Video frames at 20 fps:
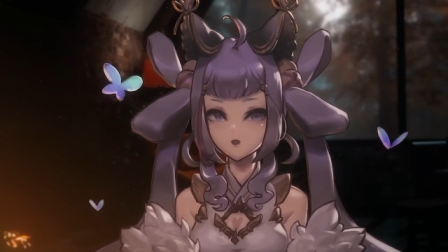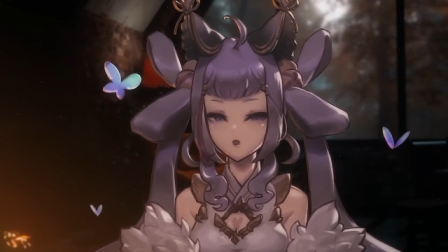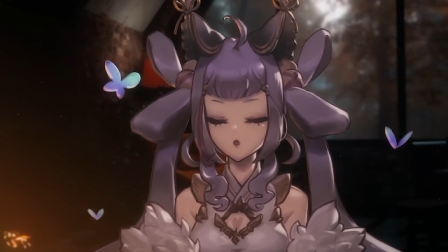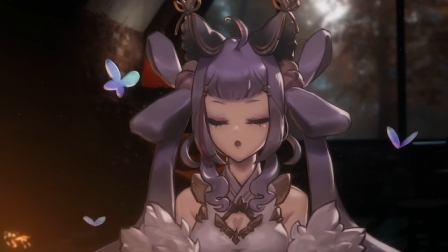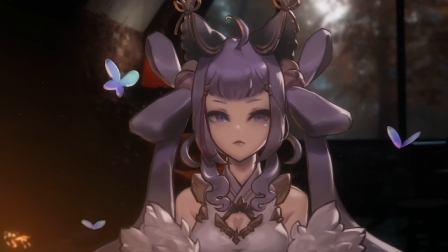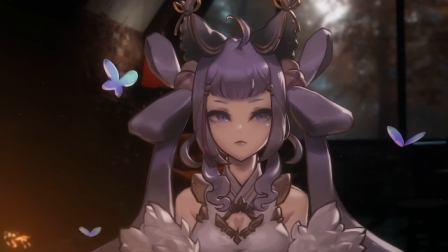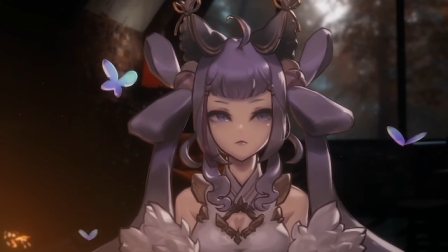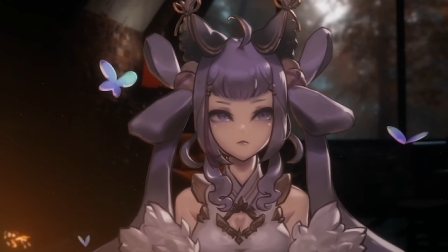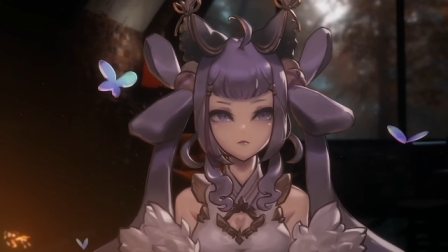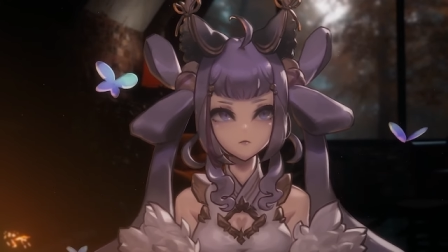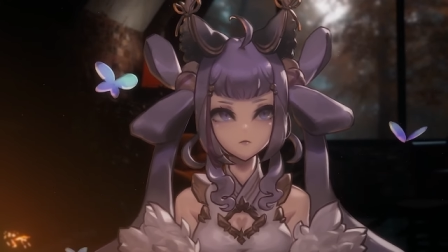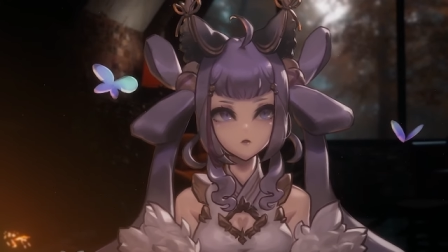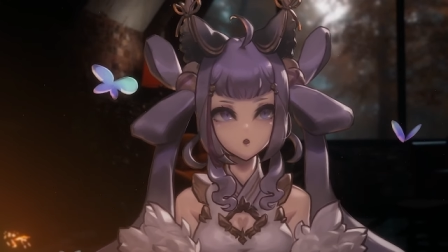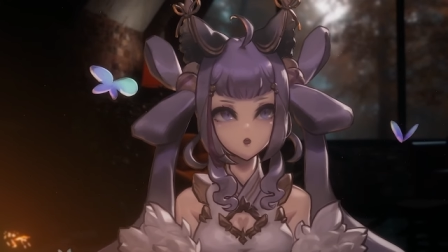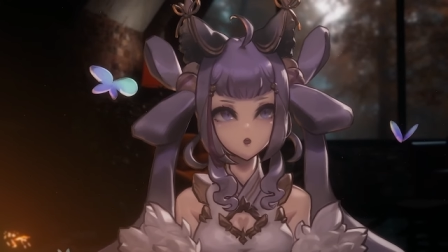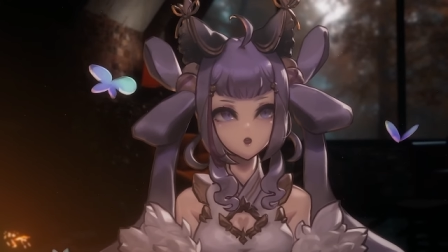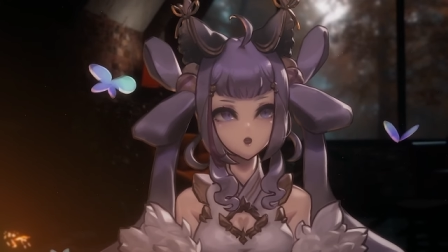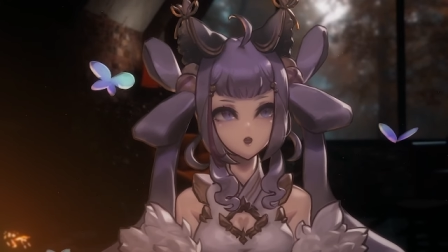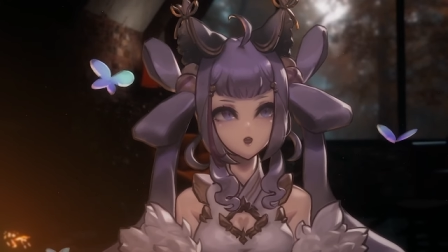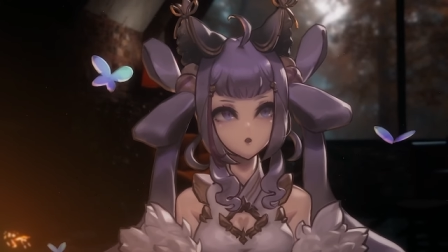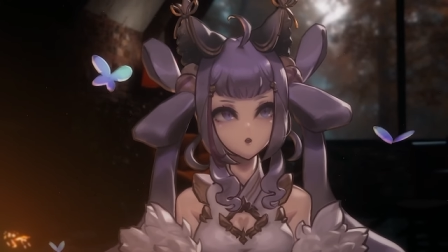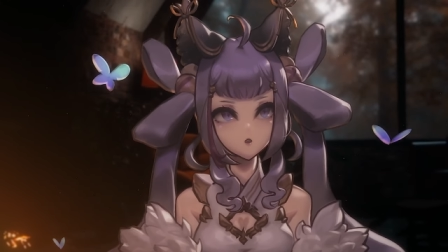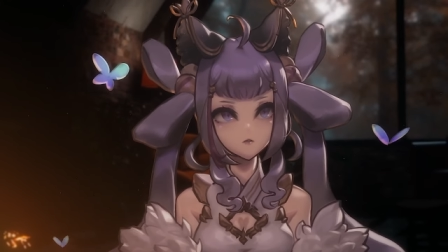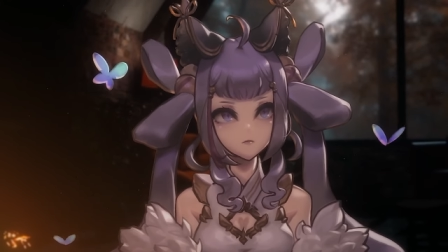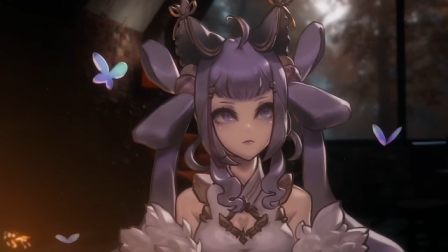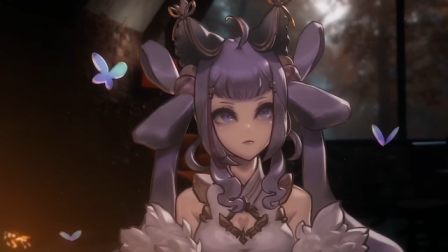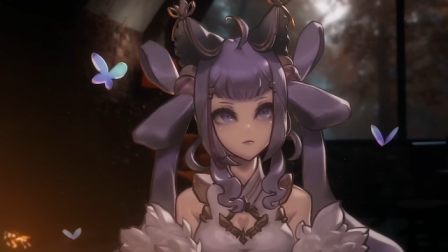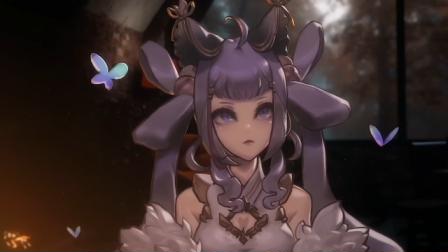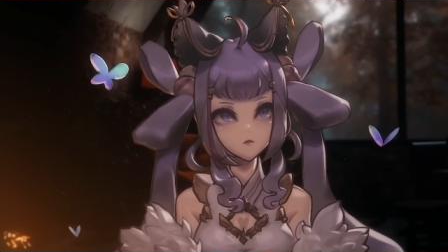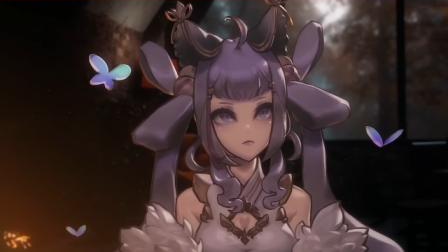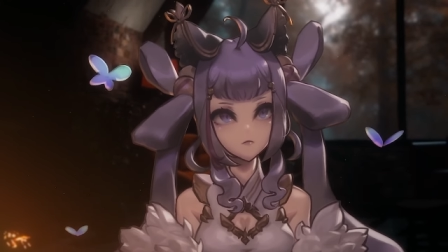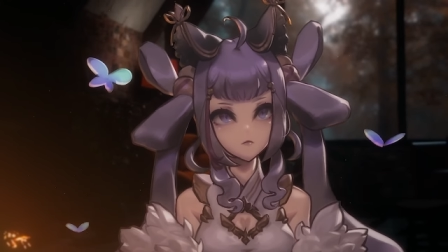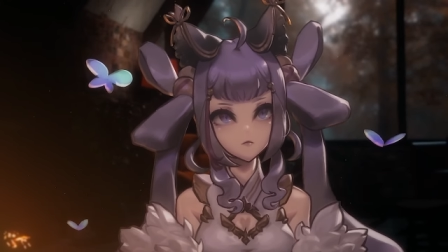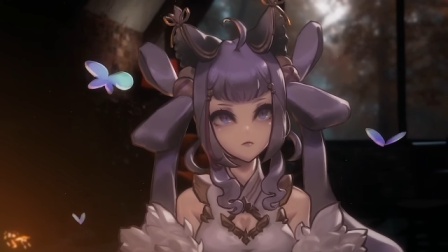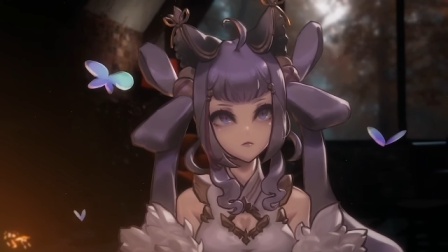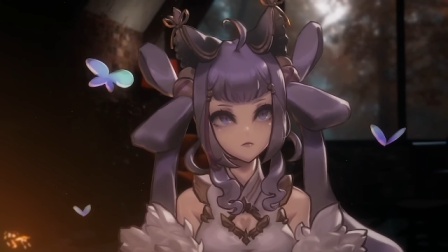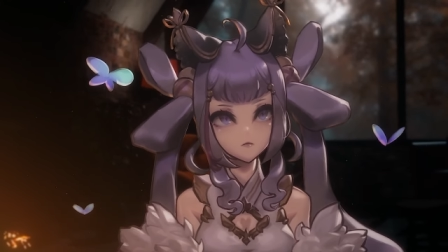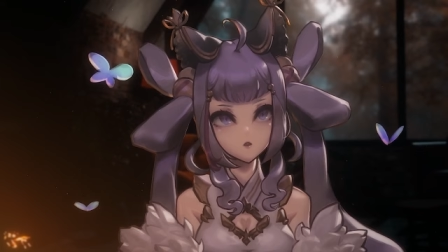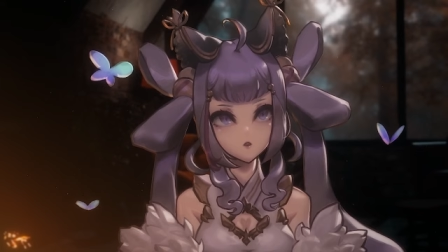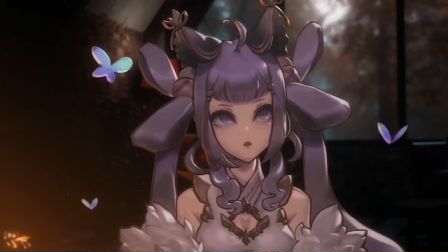Ooh, I remember
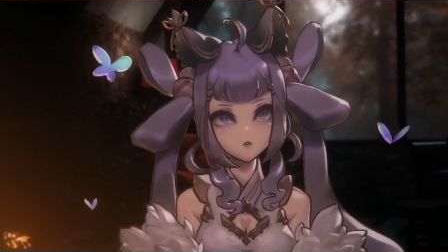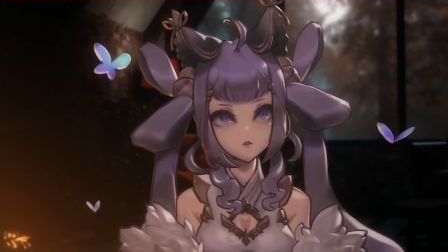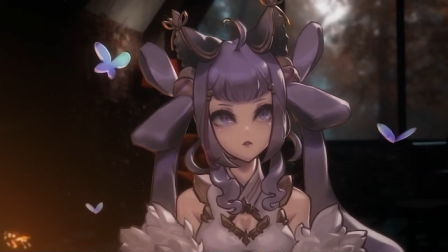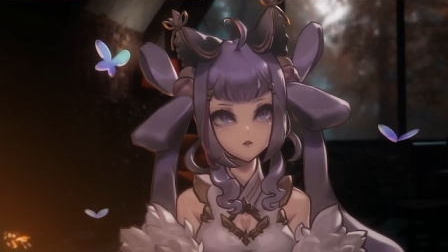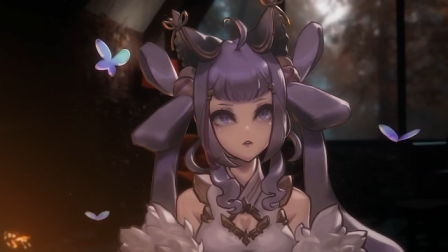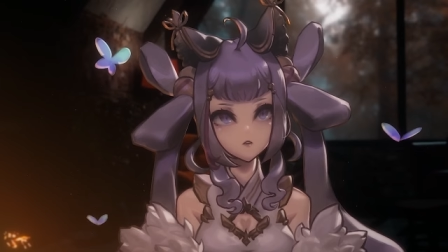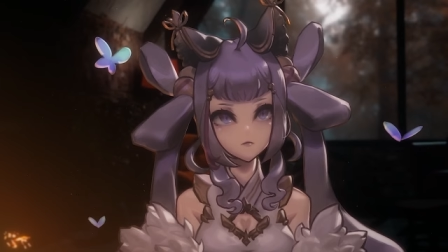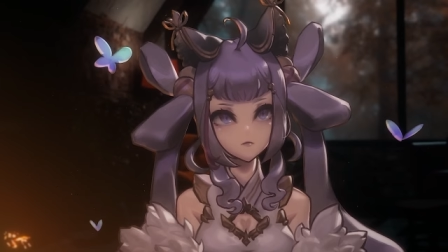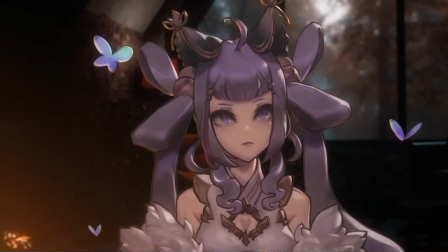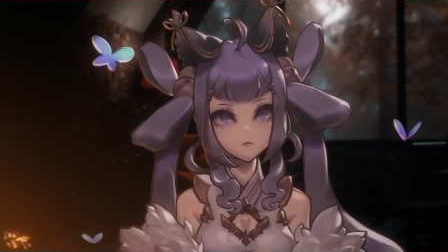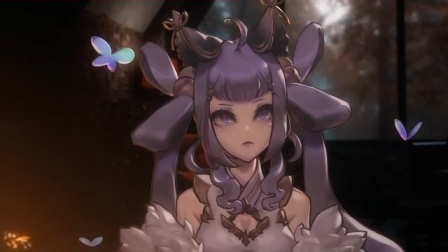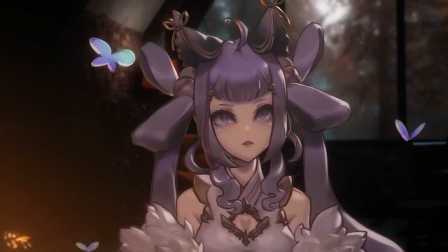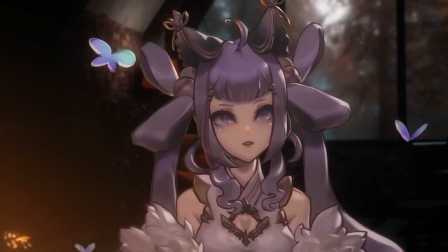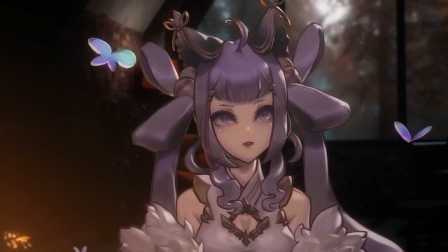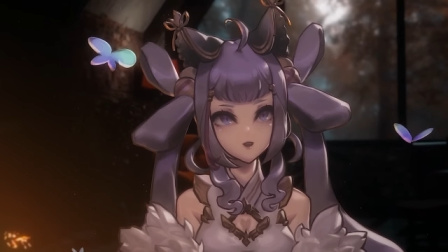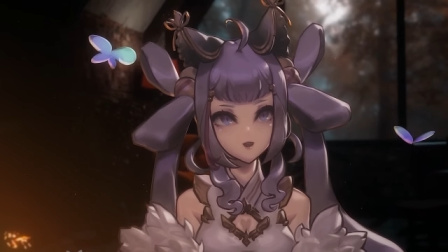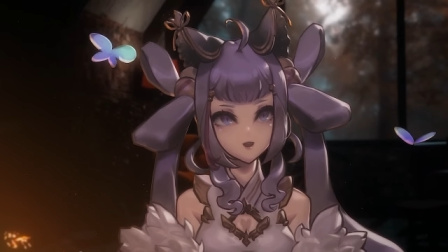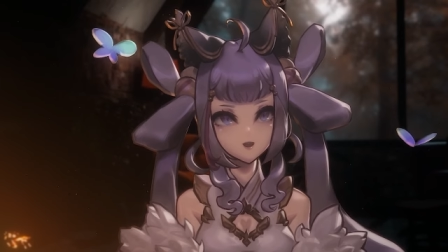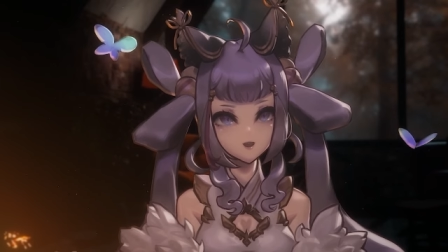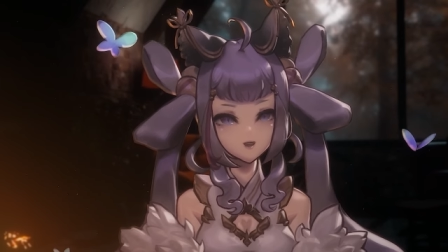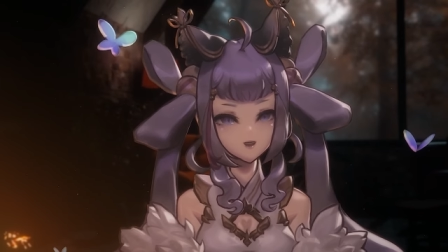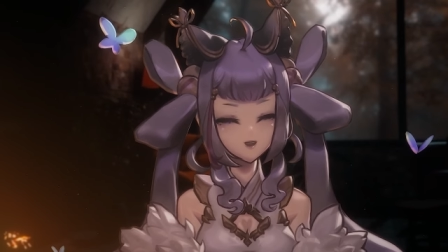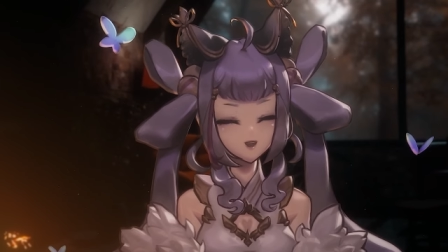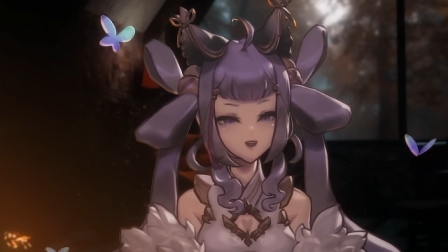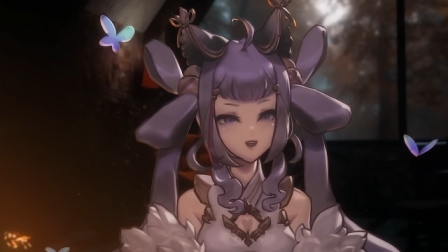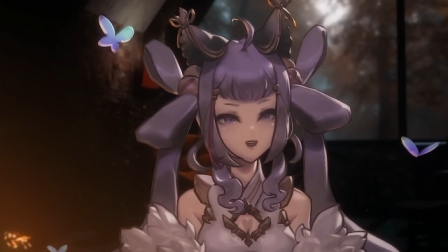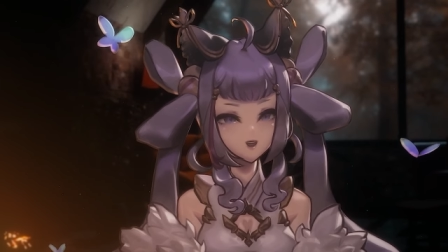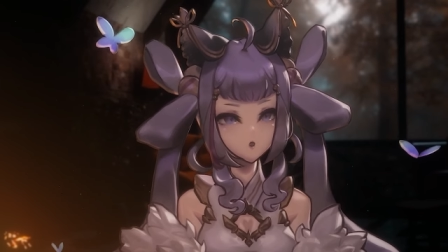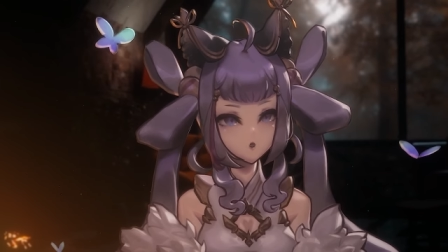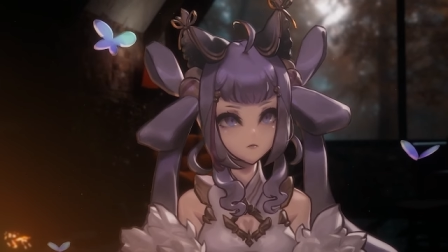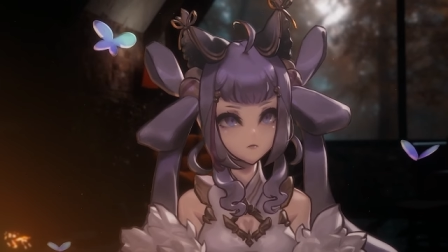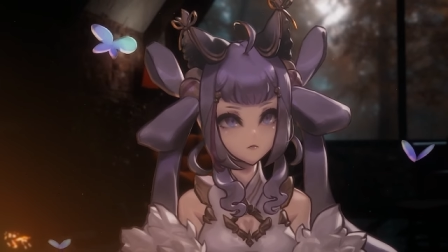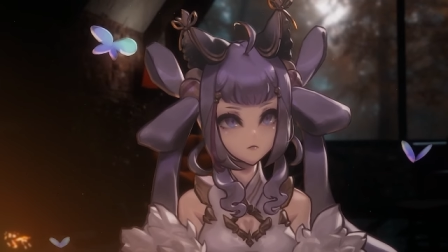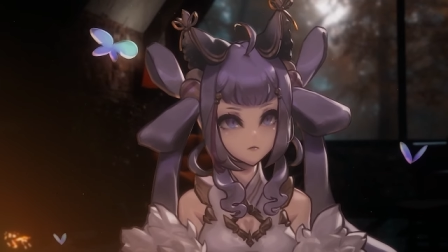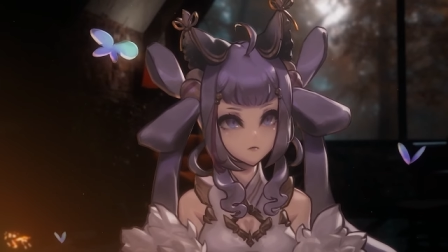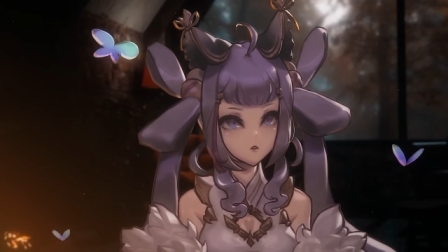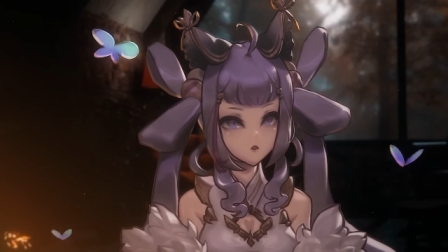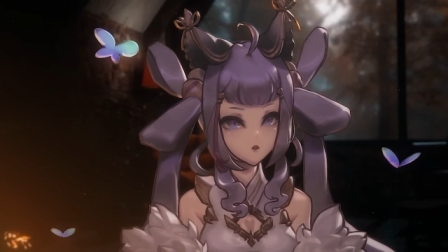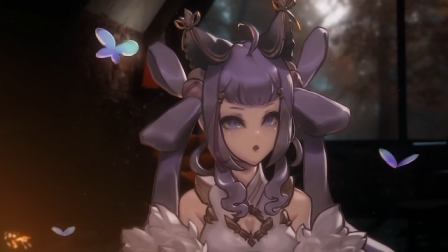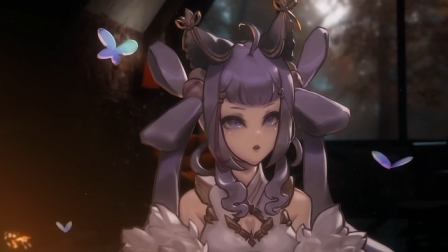that there was like an animal
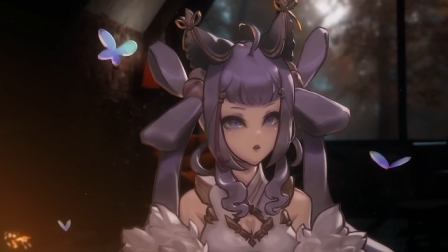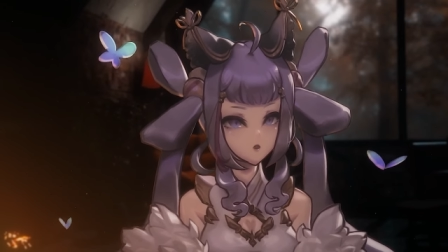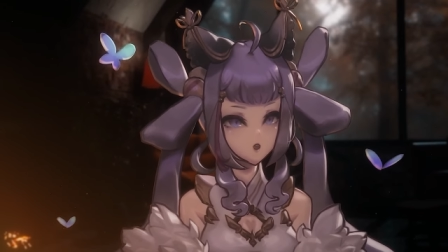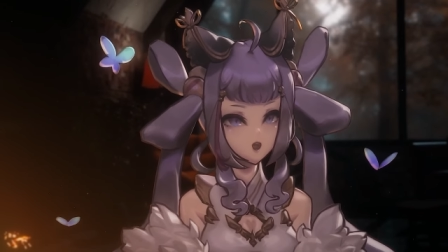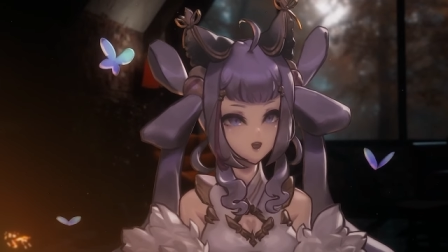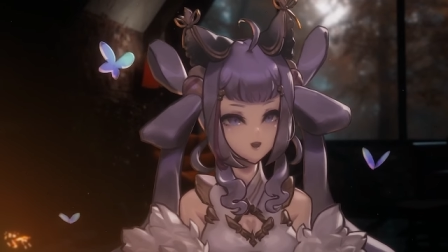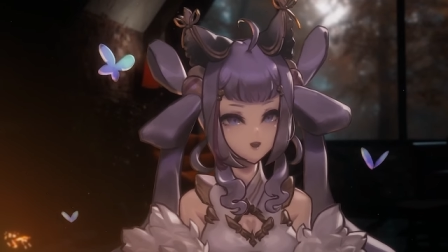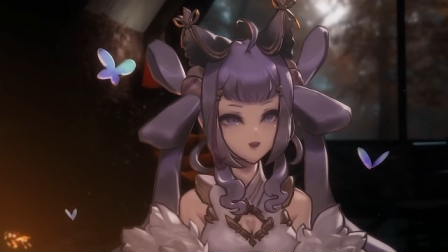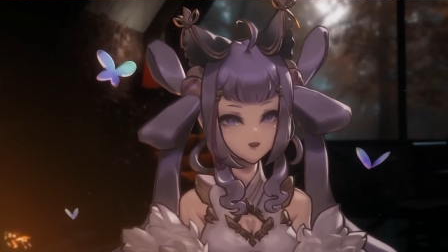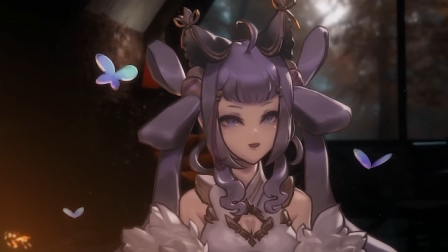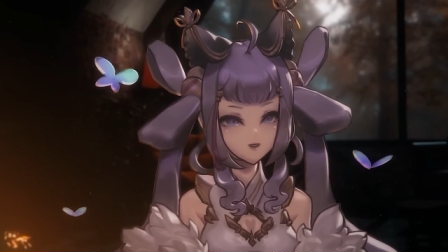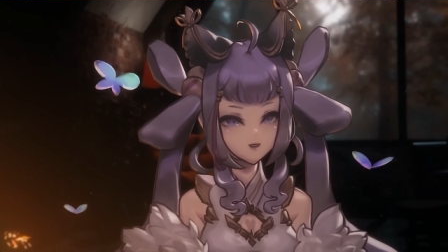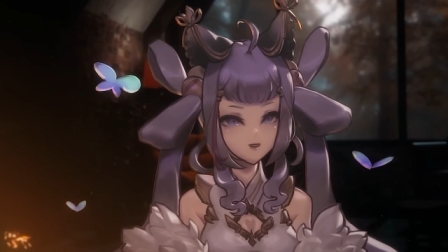cracker